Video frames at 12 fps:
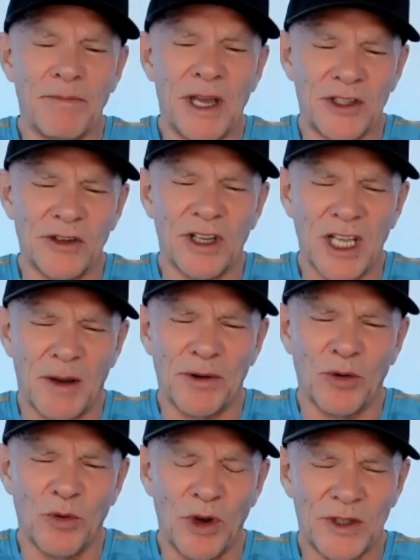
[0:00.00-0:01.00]
back to you in a couple
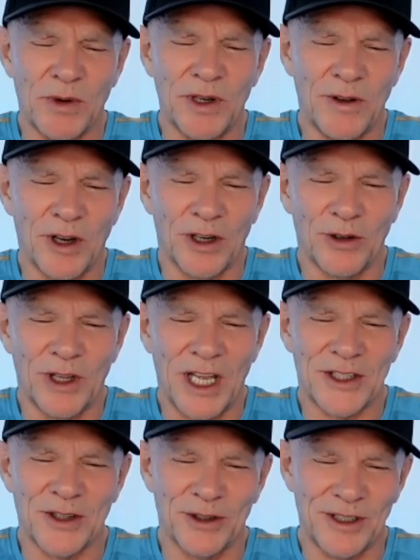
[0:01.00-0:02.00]
of weeks when you got all that
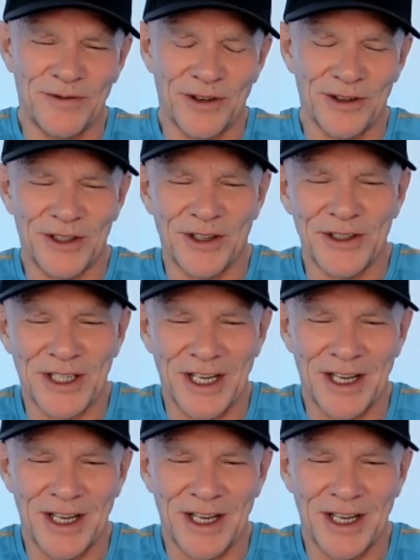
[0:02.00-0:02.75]
sorted for us on C